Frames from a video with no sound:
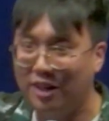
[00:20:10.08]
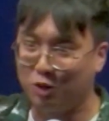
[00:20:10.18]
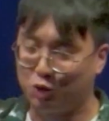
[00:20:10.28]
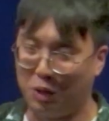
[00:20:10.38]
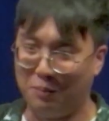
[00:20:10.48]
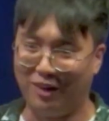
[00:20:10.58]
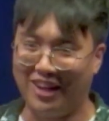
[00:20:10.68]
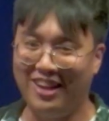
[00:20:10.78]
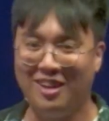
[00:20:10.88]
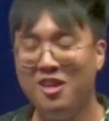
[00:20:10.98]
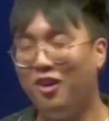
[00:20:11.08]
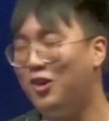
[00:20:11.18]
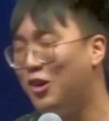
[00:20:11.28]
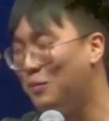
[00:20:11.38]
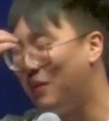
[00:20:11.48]
to sweep, okay?
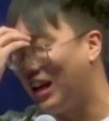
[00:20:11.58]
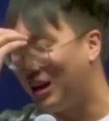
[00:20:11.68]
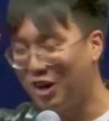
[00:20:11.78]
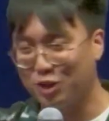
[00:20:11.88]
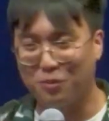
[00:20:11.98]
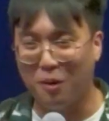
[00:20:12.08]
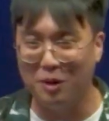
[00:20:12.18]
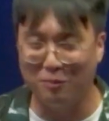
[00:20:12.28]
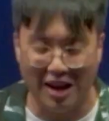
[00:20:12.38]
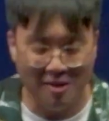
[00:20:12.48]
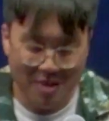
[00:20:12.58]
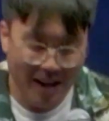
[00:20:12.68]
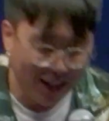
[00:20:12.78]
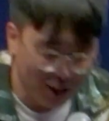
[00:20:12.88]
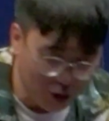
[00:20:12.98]
Oh my gosh, problem, right?
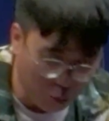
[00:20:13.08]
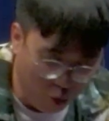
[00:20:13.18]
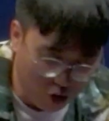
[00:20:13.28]
Ask you to wash